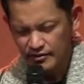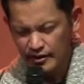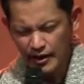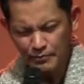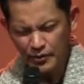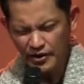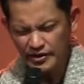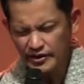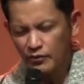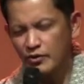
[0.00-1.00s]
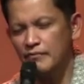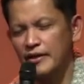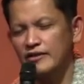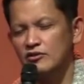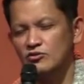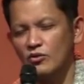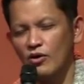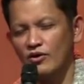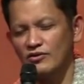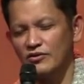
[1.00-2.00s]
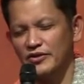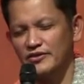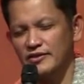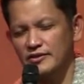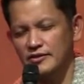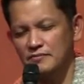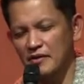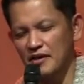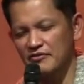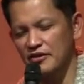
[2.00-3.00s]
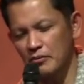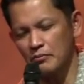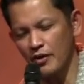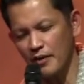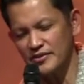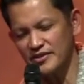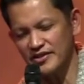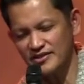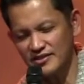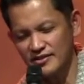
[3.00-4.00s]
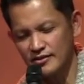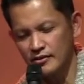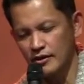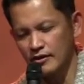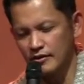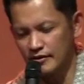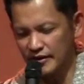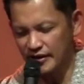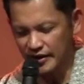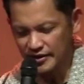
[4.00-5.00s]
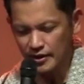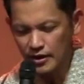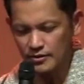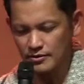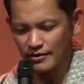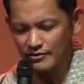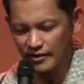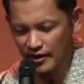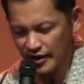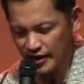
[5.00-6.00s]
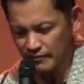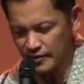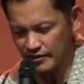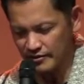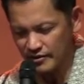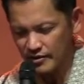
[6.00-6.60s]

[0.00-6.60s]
And I pray that they will remain strong, Lord Jesus, believing your promises that they are yes and they are amen.